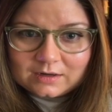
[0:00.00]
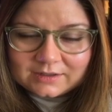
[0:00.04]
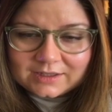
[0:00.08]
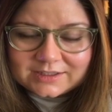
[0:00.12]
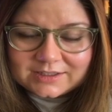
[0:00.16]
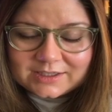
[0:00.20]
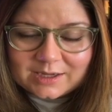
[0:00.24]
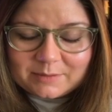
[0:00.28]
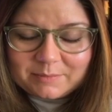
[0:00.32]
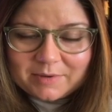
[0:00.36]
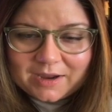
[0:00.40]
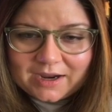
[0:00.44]

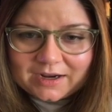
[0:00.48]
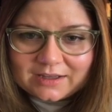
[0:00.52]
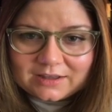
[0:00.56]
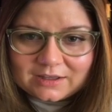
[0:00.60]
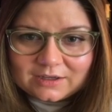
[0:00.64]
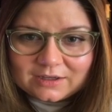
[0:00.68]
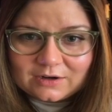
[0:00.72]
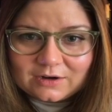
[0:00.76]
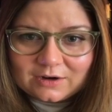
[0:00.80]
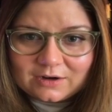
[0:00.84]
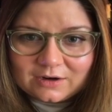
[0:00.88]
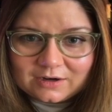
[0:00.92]
Let's get back in
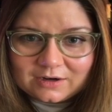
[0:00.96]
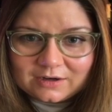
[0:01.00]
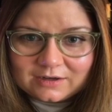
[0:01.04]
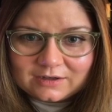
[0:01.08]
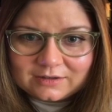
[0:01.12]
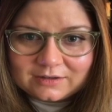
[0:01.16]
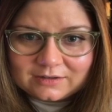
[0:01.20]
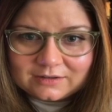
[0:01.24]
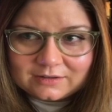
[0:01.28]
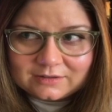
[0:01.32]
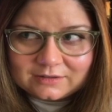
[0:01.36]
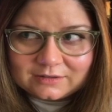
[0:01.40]
the car.
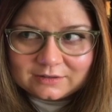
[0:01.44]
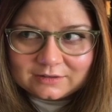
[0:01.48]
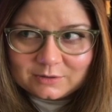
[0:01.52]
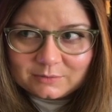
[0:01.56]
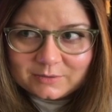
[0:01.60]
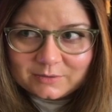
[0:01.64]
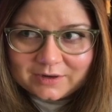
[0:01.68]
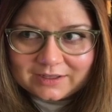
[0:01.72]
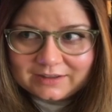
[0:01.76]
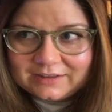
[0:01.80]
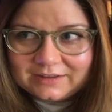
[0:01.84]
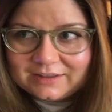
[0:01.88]
No,
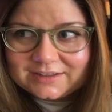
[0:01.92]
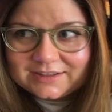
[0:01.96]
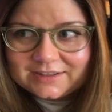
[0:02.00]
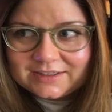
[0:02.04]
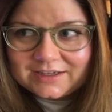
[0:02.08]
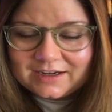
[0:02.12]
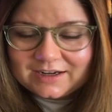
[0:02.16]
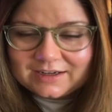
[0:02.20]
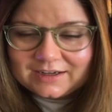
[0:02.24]
wait, let's not.